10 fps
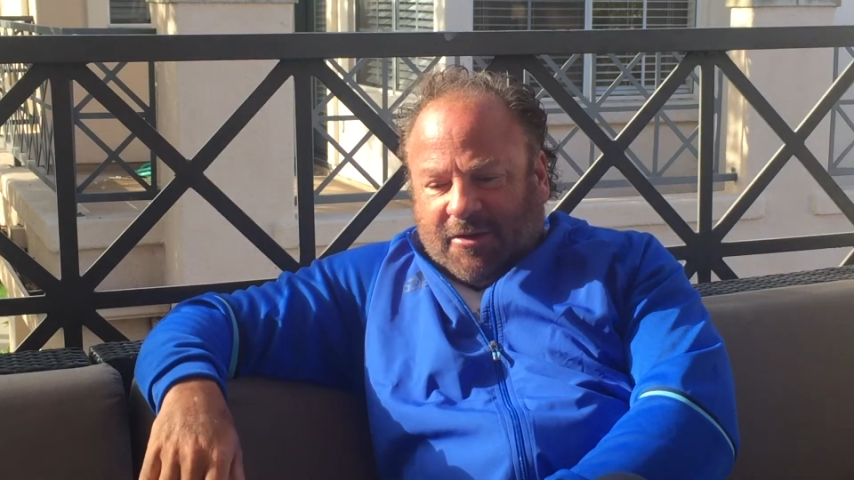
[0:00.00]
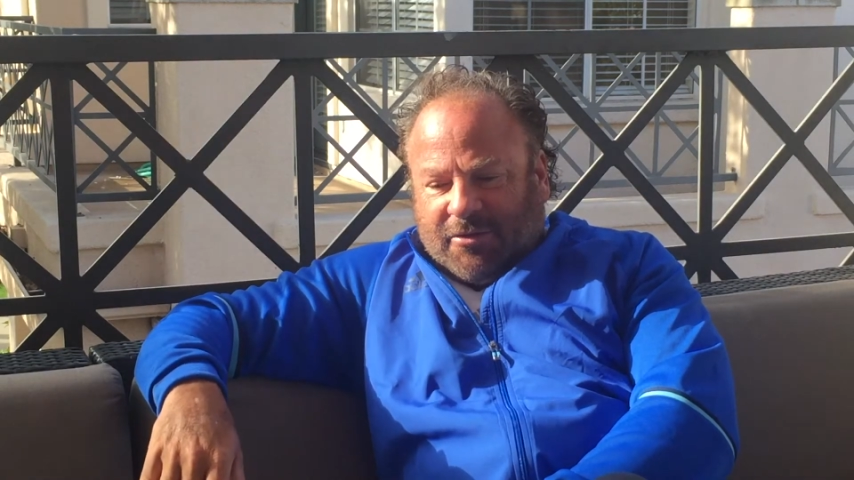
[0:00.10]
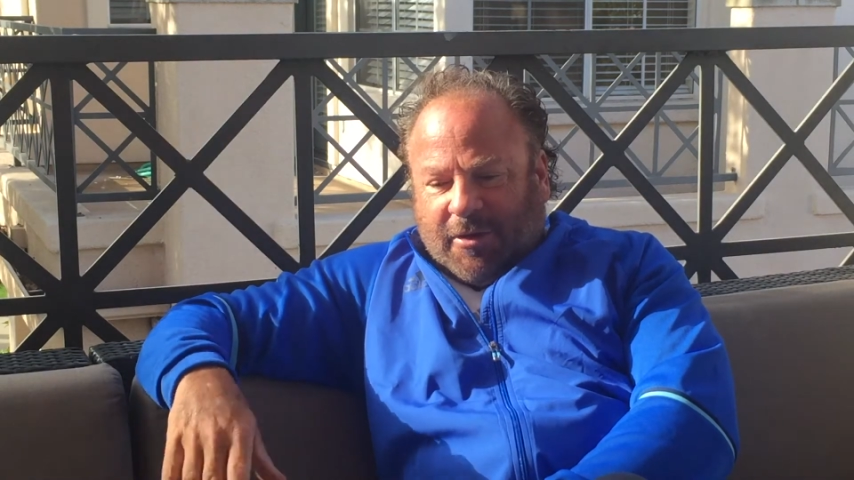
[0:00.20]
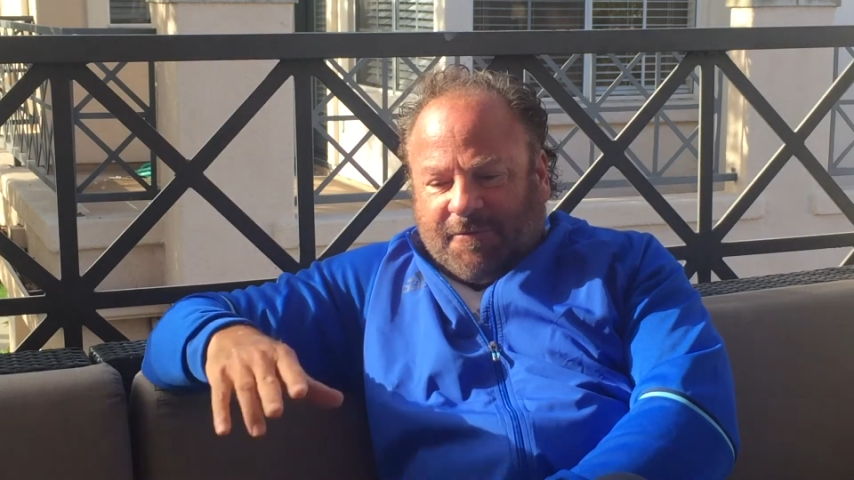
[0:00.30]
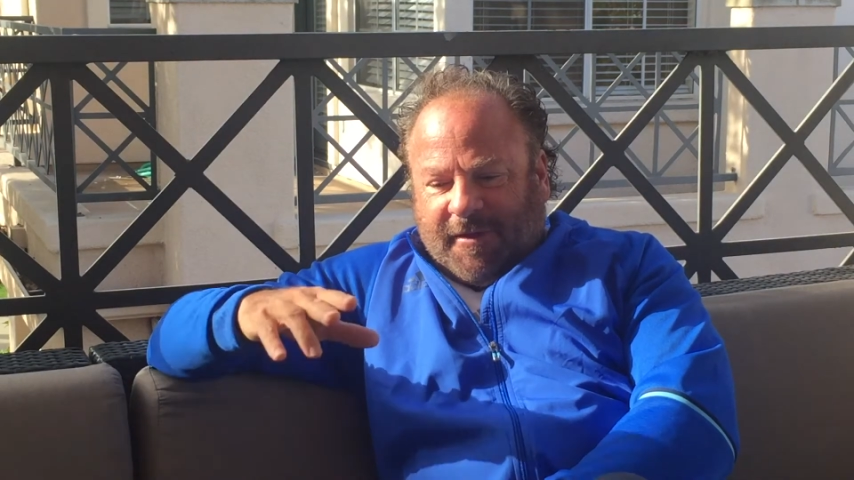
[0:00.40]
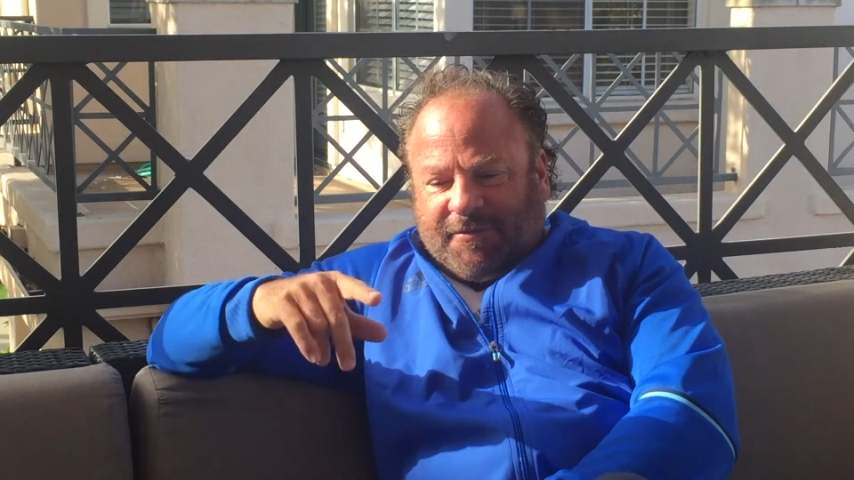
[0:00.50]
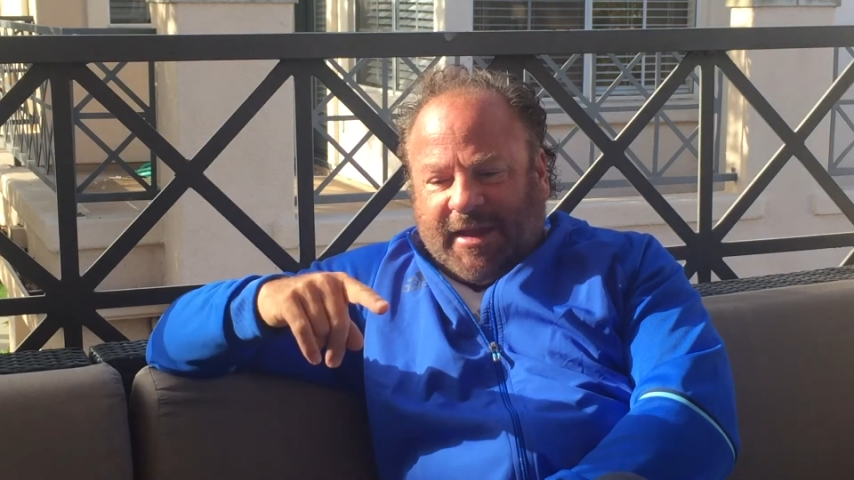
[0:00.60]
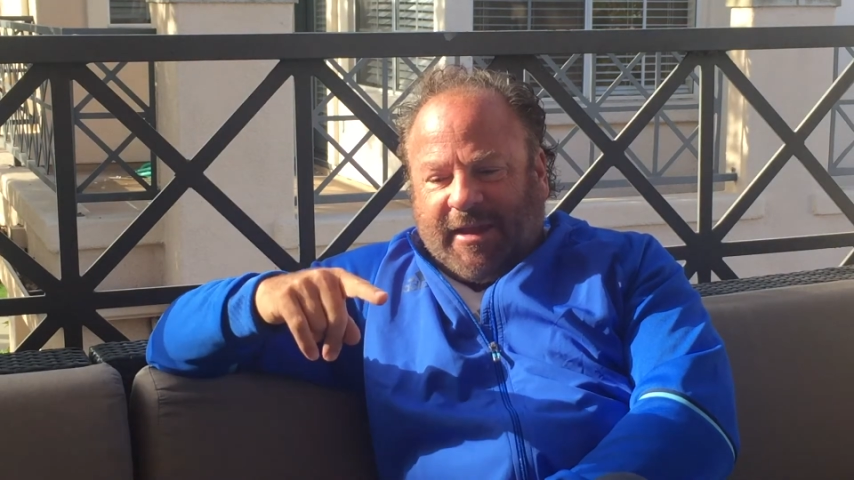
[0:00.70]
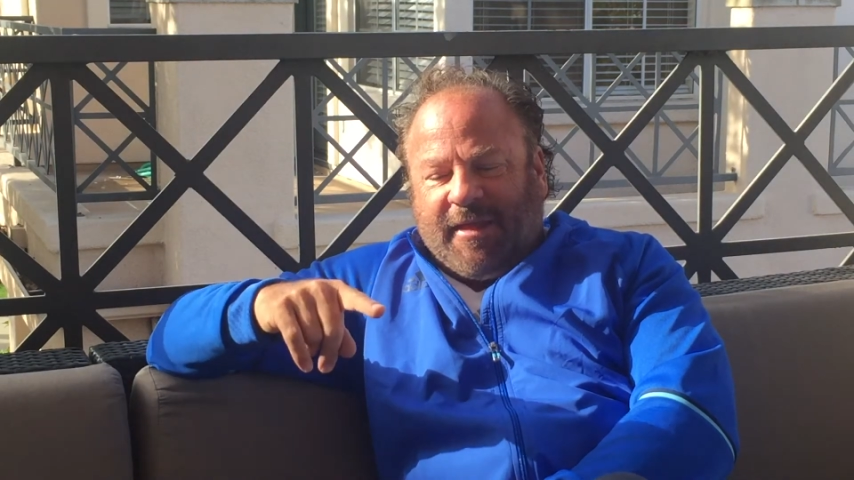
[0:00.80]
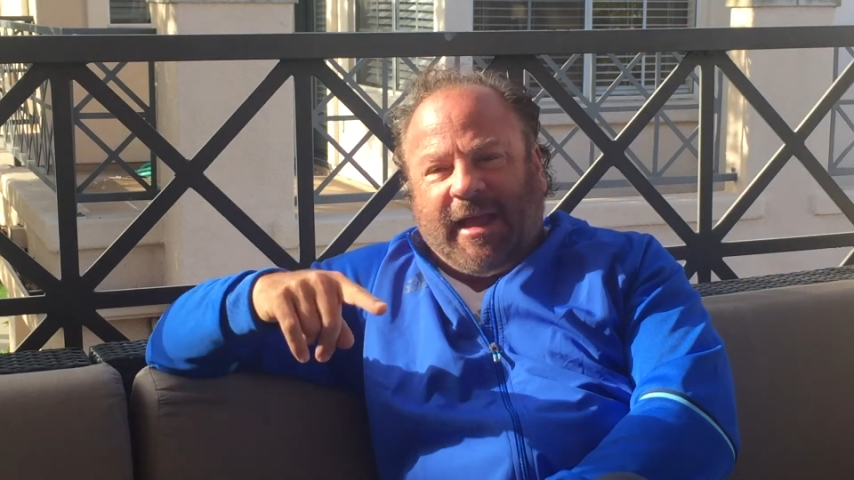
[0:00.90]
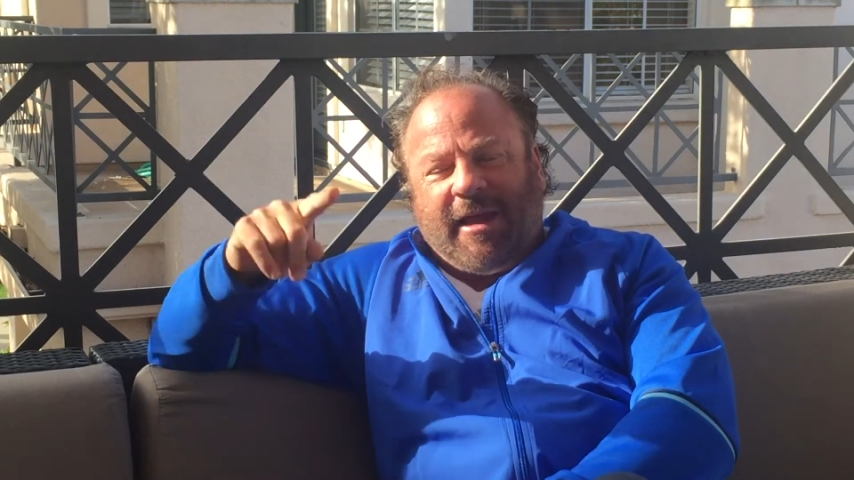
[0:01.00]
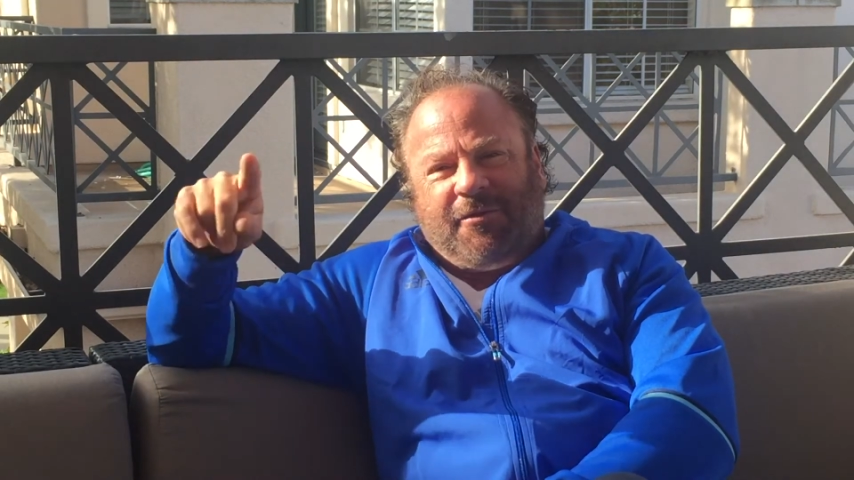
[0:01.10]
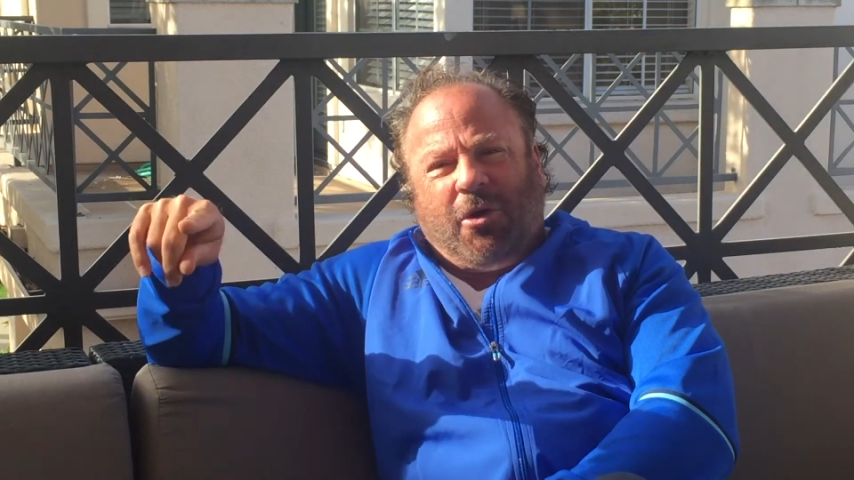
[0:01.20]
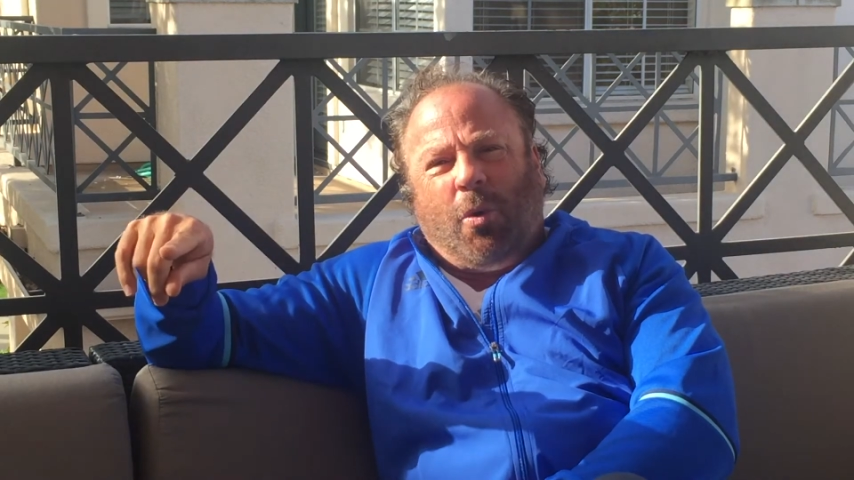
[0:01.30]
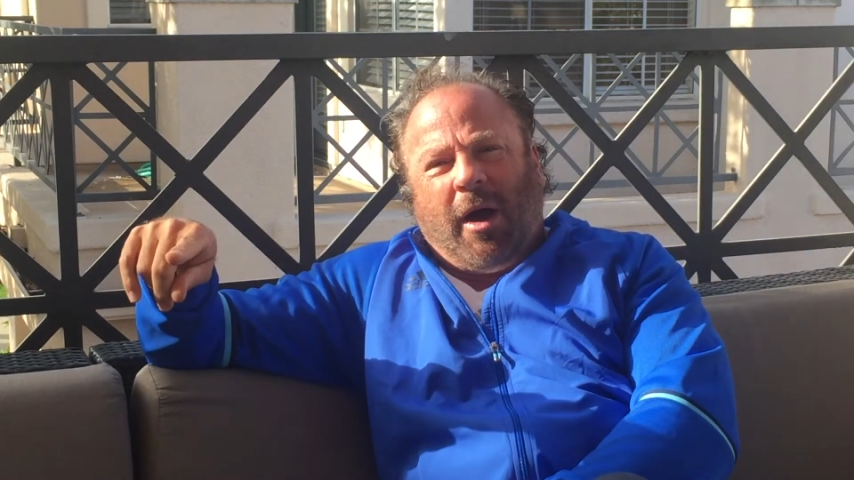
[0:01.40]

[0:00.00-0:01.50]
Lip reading: So at 15, they gave her a